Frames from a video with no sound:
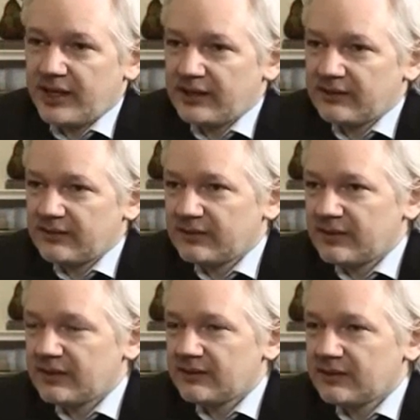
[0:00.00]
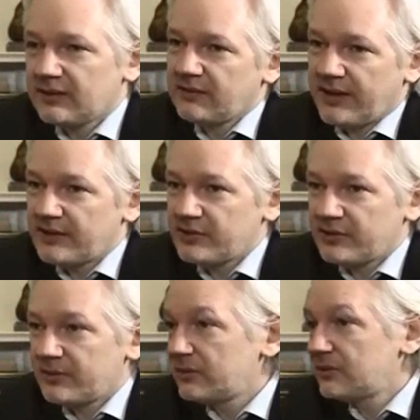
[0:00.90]
saying that a
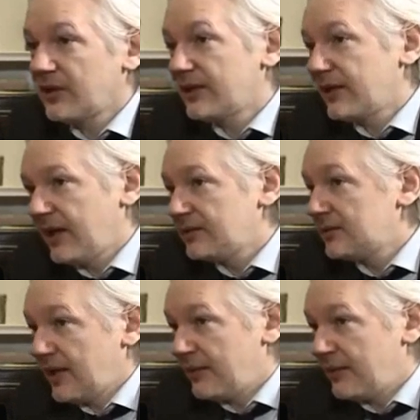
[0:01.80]
grand jury will indict a